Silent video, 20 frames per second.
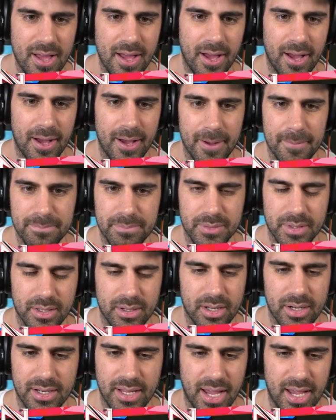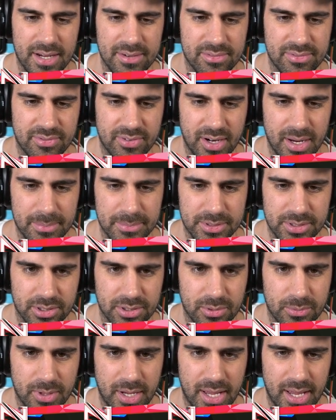Um, got an item frame. Don't know
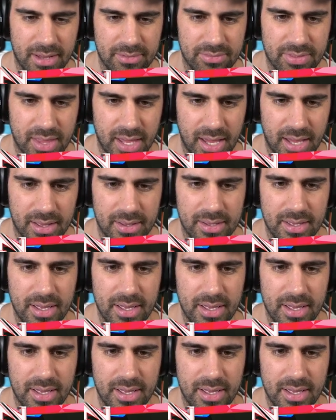why I have that.